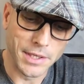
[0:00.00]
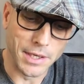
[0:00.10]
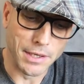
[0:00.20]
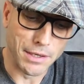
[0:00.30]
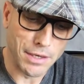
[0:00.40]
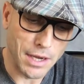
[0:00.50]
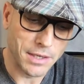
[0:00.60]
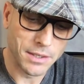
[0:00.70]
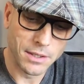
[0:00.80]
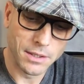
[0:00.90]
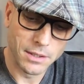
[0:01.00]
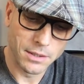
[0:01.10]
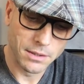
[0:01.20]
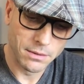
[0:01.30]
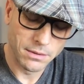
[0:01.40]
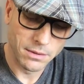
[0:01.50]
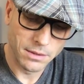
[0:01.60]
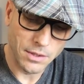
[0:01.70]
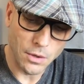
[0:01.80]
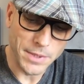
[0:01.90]
did not
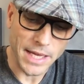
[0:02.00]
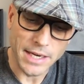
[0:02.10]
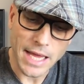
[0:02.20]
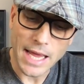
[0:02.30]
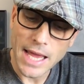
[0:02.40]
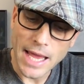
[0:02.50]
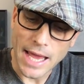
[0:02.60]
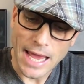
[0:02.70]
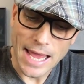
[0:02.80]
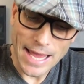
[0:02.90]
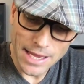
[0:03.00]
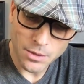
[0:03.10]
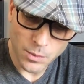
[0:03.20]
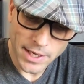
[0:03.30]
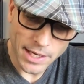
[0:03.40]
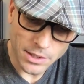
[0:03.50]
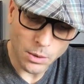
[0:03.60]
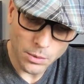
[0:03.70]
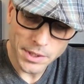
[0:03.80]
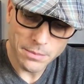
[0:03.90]
tell me that. And when I
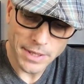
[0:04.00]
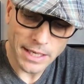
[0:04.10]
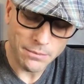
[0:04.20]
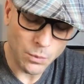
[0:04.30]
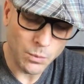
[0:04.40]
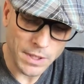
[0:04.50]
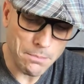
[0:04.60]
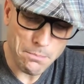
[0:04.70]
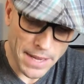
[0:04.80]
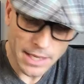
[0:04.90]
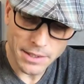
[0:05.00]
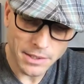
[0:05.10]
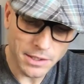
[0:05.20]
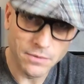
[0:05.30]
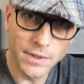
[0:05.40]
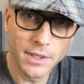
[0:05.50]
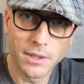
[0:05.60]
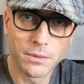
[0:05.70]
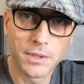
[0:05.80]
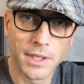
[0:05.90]
told him that I demanded these
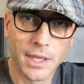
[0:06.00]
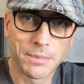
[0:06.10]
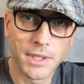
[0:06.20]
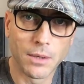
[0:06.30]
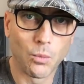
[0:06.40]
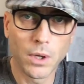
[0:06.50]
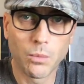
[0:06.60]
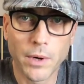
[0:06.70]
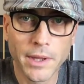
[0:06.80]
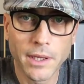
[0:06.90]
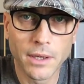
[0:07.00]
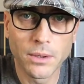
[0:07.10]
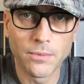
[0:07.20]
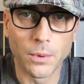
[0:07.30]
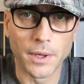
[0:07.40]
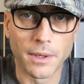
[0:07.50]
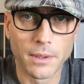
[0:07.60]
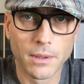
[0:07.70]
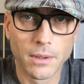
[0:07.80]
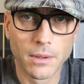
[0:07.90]
videos, he kept saying, what, what are they going to do for you?
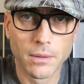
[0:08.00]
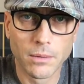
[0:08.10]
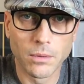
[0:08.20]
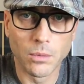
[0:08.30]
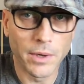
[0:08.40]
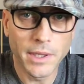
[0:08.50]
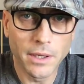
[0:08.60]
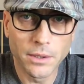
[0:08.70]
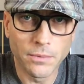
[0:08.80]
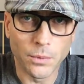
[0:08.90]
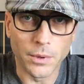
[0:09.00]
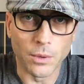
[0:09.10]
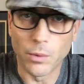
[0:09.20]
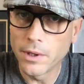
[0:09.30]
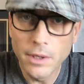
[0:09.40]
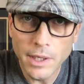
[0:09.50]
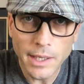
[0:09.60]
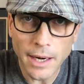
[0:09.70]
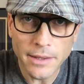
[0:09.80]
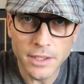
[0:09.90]
What are they going to do for you? What are you going to
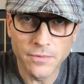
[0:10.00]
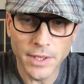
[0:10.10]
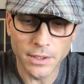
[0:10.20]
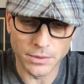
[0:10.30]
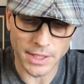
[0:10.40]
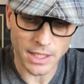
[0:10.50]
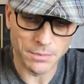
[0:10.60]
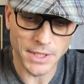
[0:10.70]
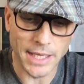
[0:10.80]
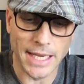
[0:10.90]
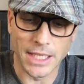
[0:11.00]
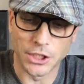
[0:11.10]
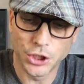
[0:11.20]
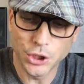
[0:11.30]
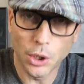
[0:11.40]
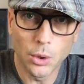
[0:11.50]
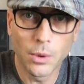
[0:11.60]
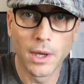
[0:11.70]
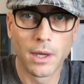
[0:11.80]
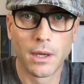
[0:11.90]
get out of these videos? And I kept saying, I can
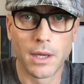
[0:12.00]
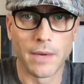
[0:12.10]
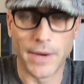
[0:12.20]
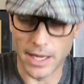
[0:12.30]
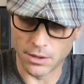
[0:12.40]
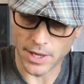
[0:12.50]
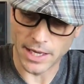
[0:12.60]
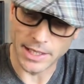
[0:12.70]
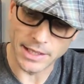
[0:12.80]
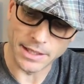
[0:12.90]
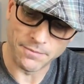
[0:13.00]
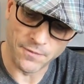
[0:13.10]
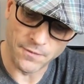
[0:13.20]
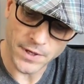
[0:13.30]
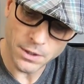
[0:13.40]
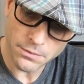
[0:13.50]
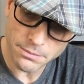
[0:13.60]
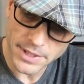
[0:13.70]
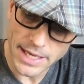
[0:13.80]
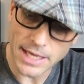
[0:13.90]
show if I, okay, I can get the video from
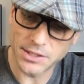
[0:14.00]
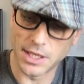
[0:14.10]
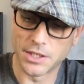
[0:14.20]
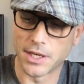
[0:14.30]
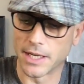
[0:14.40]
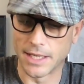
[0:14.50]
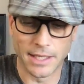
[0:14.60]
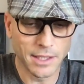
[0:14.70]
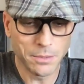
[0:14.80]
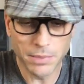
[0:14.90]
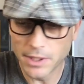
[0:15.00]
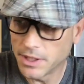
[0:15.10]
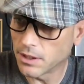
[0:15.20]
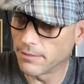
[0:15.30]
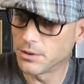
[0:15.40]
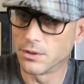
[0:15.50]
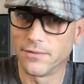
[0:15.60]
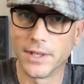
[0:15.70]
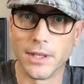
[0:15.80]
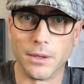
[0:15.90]
the gas station. I can get these police officers'
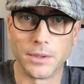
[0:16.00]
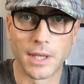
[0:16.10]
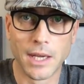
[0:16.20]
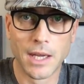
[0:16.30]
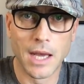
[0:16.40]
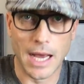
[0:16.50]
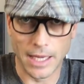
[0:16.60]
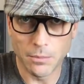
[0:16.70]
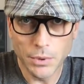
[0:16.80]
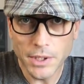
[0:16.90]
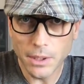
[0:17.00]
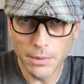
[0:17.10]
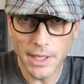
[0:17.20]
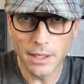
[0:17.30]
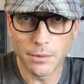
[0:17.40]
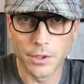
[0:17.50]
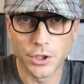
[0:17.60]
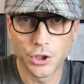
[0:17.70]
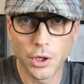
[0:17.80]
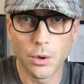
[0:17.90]
videos. I can put them together and
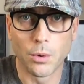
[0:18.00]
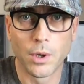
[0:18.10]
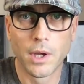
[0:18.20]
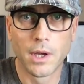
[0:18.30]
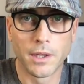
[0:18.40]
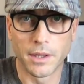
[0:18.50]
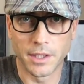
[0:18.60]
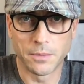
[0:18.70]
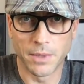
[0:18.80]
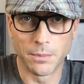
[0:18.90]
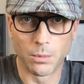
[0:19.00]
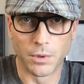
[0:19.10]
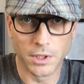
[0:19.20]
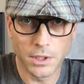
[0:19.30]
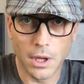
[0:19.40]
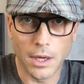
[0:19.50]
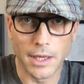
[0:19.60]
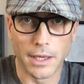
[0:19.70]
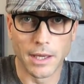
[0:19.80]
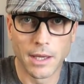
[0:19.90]
show that these people were
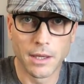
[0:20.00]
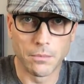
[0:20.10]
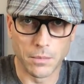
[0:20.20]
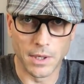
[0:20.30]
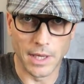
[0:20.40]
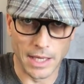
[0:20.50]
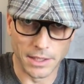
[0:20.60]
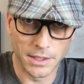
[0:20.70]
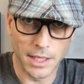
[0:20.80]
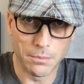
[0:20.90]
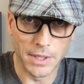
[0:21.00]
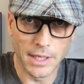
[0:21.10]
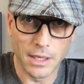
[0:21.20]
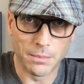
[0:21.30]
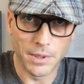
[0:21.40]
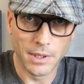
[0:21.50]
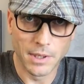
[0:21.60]
stalking me and set me up